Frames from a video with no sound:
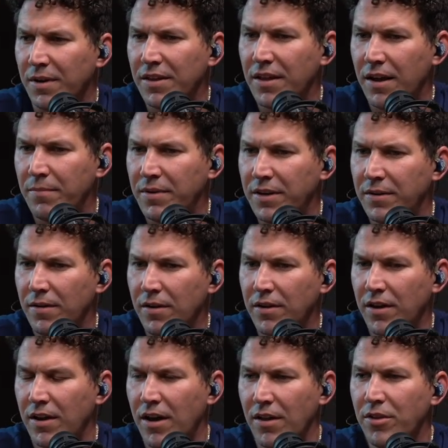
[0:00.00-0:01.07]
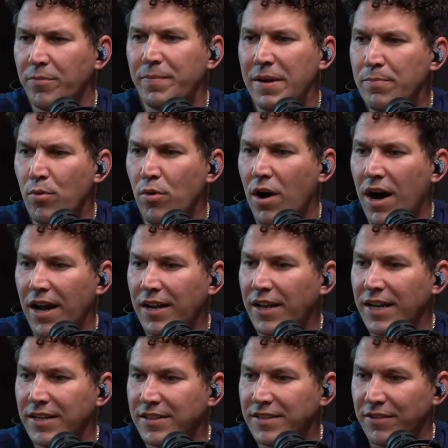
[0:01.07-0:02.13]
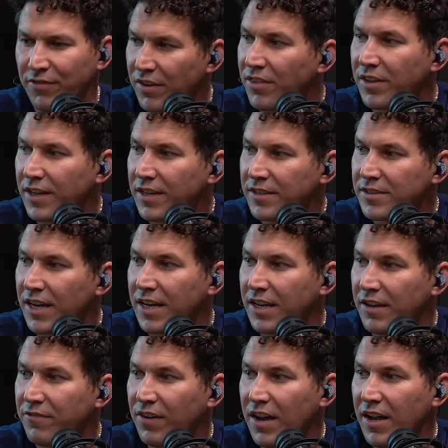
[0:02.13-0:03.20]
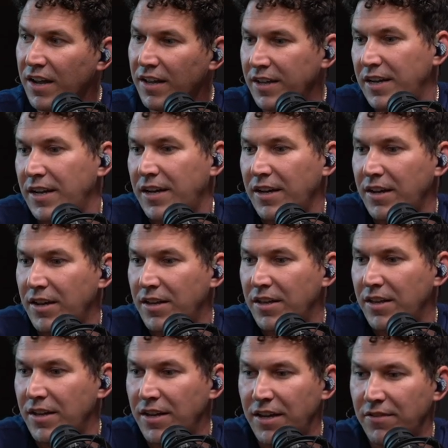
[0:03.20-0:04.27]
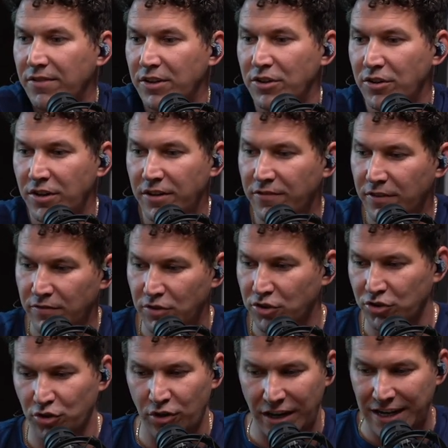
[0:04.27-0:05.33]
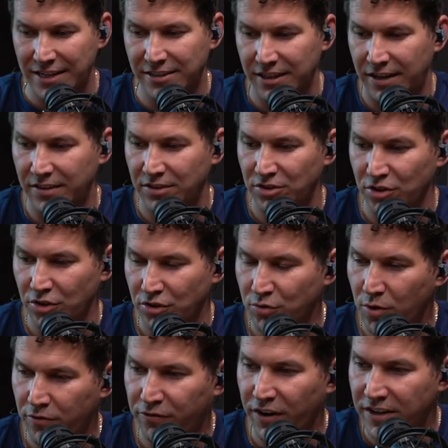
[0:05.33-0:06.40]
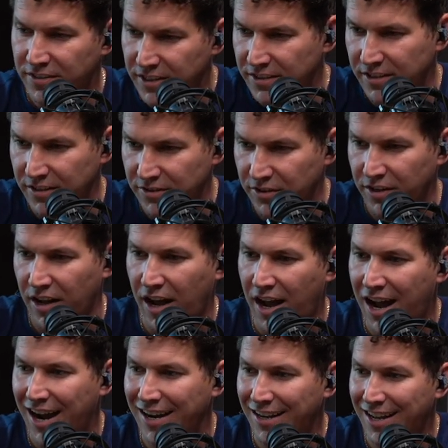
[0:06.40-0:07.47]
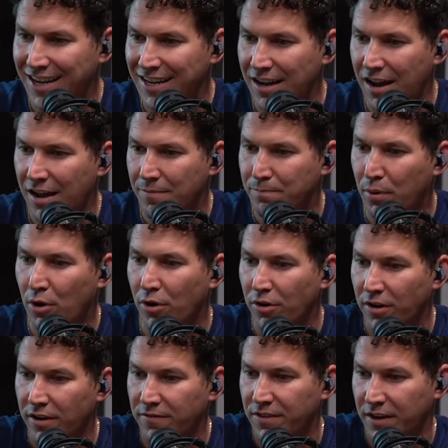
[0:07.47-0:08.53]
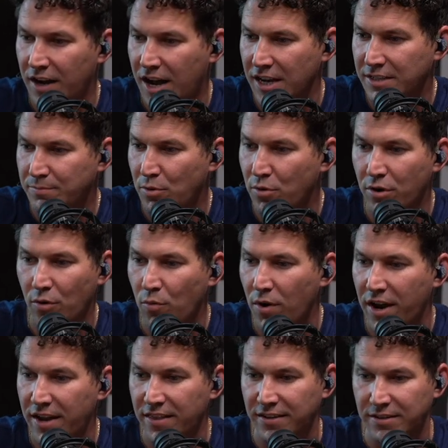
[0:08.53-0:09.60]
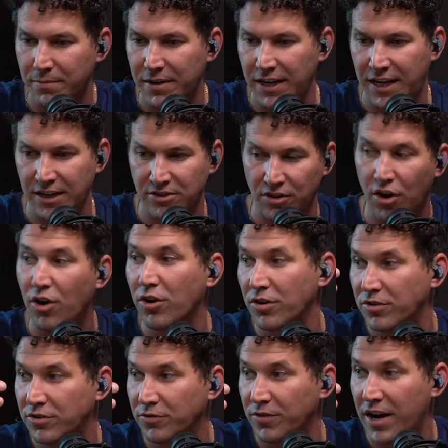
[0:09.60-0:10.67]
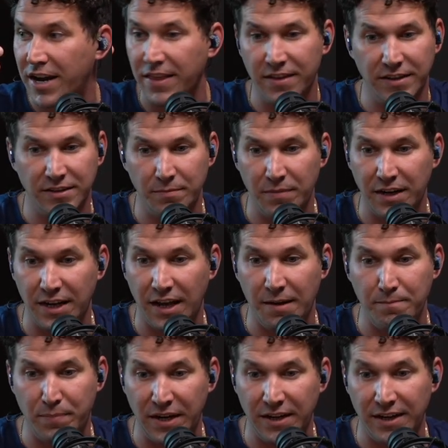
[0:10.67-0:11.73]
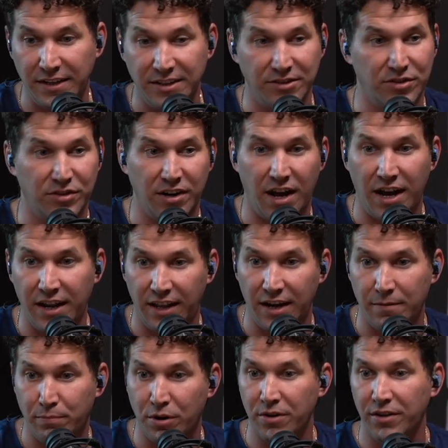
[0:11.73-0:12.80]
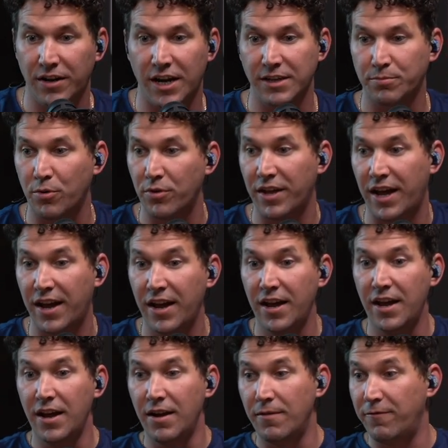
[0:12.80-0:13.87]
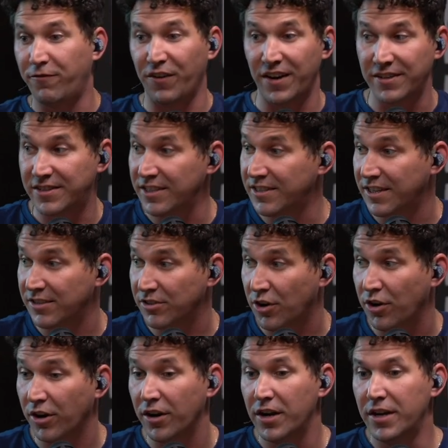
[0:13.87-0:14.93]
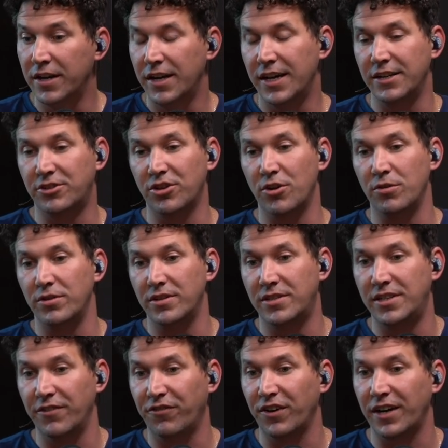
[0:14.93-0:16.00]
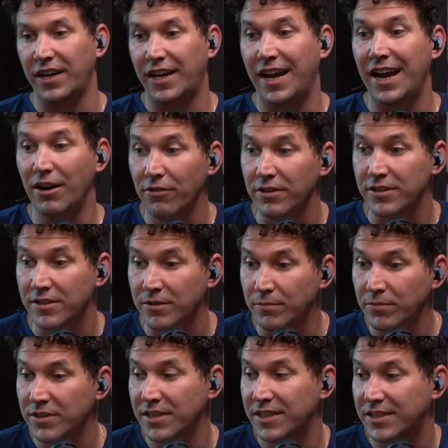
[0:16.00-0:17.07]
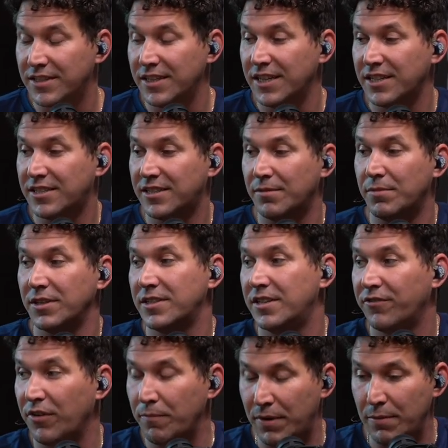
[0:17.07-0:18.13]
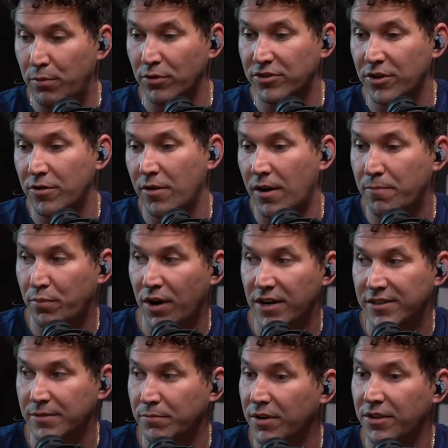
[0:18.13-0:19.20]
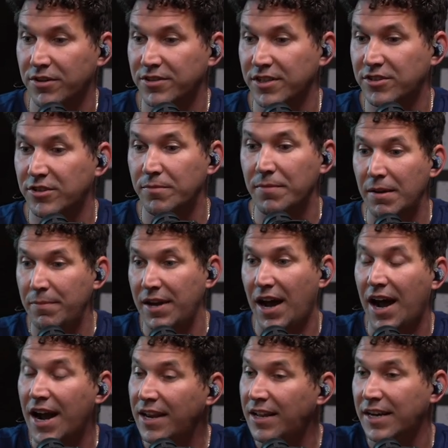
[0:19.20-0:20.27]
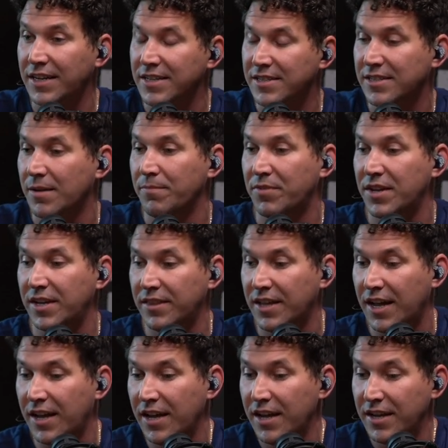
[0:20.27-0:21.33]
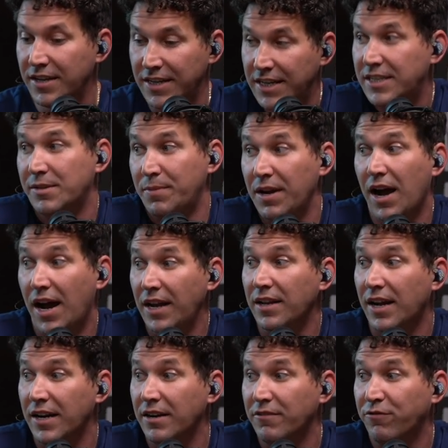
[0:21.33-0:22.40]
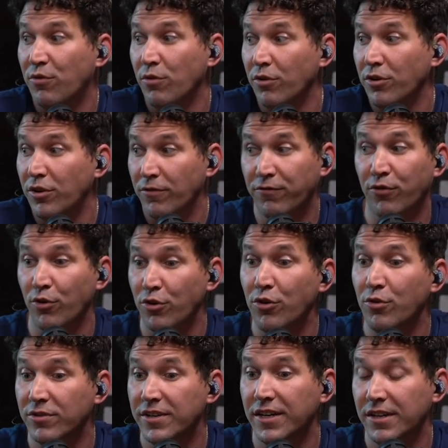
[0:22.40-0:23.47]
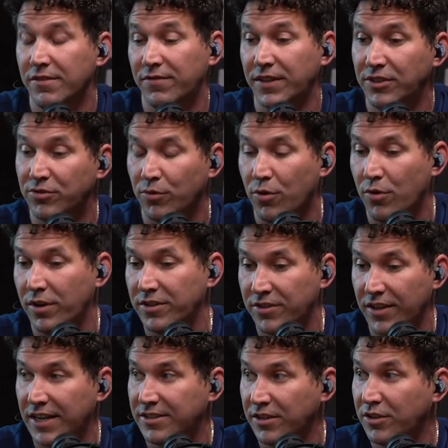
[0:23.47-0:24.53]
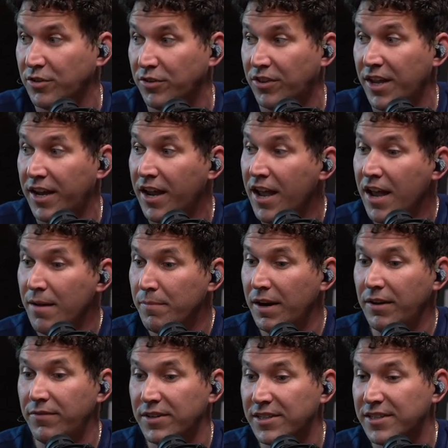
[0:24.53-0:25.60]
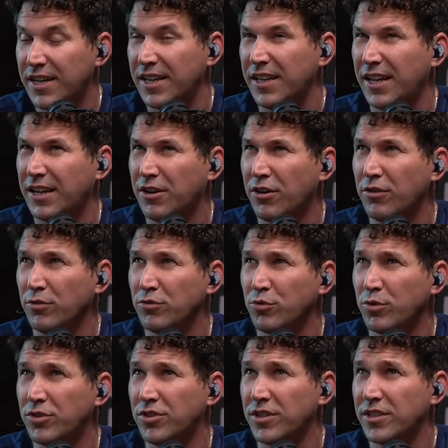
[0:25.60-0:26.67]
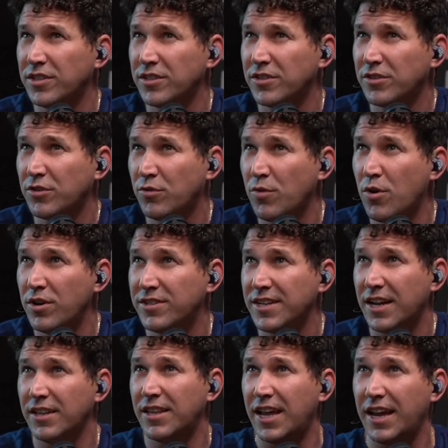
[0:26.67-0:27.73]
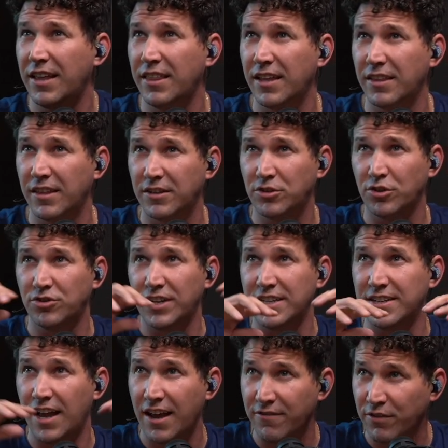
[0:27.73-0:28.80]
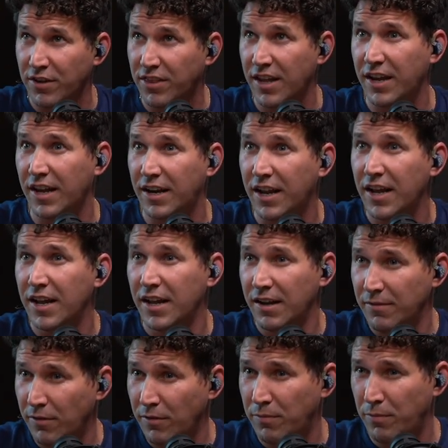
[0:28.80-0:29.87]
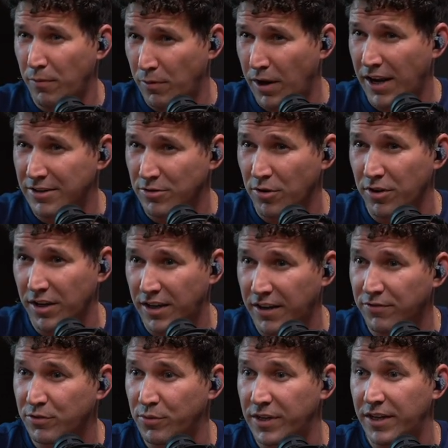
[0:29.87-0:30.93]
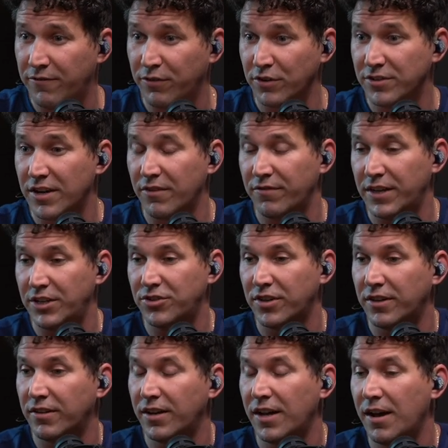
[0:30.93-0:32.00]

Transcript: I, I mean, uh, other people highlight different things. Like if I, like uh, even, even if you just look inside the church, well, Franciscans are going to highlight a part of the gospel in a way that Dominicans aren't. Right. And then Dominic yeah, and Benedictines sure. are going to highlight a part of the gospel that Franciscans aren't. And so different charisms exist amongst different people. So a Protestant brother or sister be highlighting mm-hmm. something that mm-hmm. needs to be highlighted for for you as an individual. And so that's a good thing. But I even say like Cardinal George's quote is they the, the church has everything and it, it has all the gifts we need for salvation.